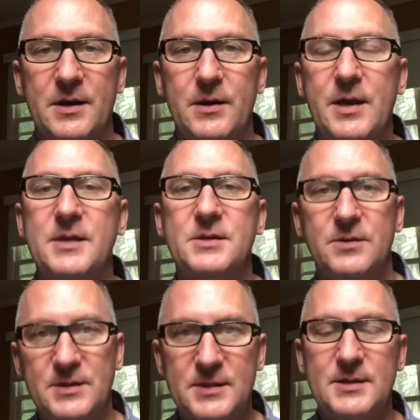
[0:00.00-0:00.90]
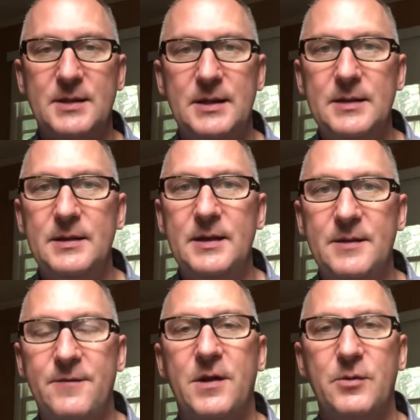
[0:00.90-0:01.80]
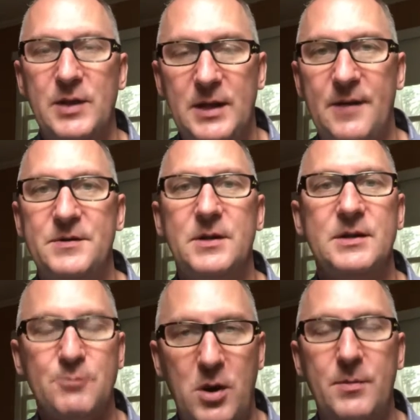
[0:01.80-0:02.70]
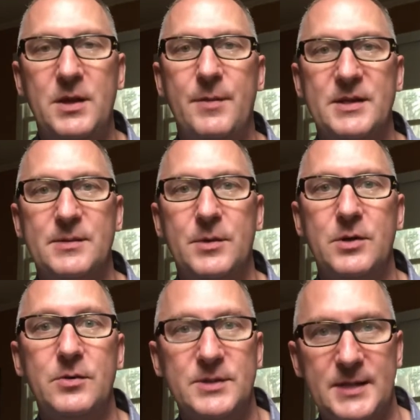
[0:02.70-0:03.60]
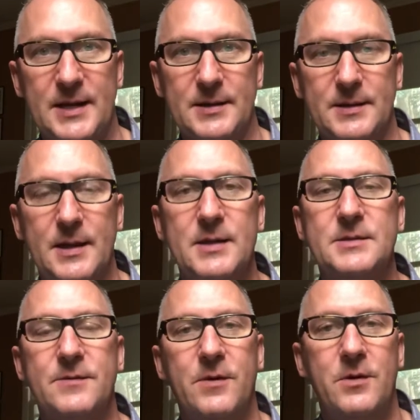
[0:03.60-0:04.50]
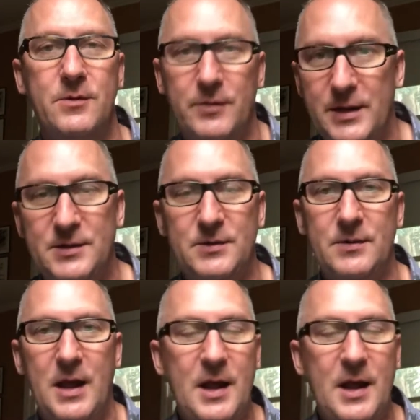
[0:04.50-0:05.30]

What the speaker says: Okay, so this is clearly the father we loved is probably about someone who is dead. Yes, we do.